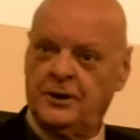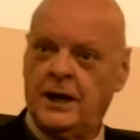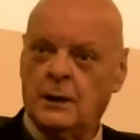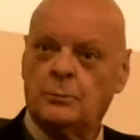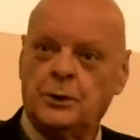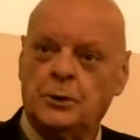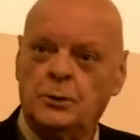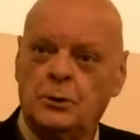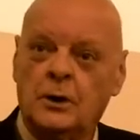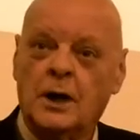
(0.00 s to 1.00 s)
it help
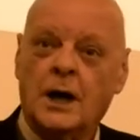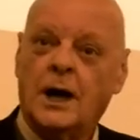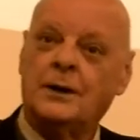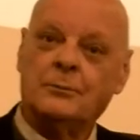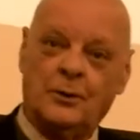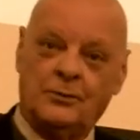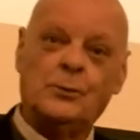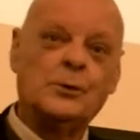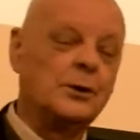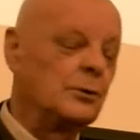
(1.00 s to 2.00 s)
you? And
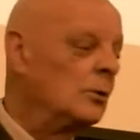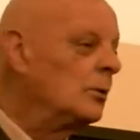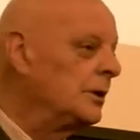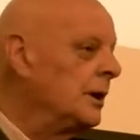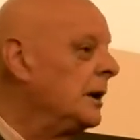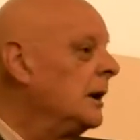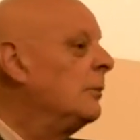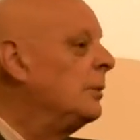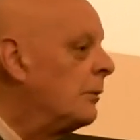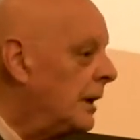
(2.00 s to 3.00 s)
before you know it, they'd
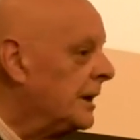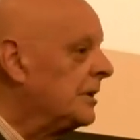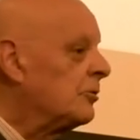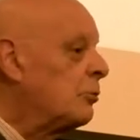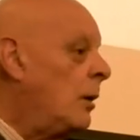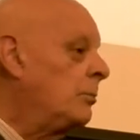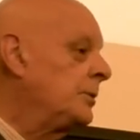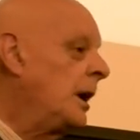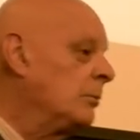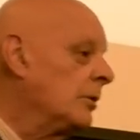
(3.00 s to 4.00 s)
nearly be ready to
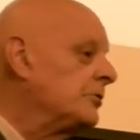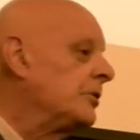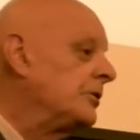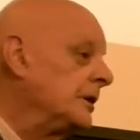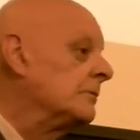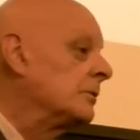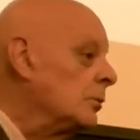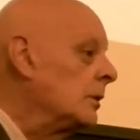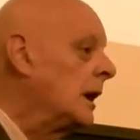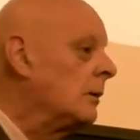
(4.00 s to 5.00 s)
swap tablets to see if it
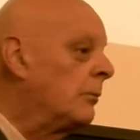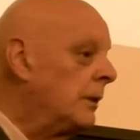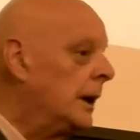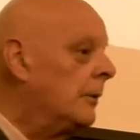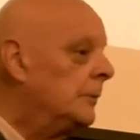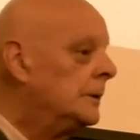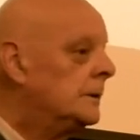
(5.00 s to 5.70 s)
would help them.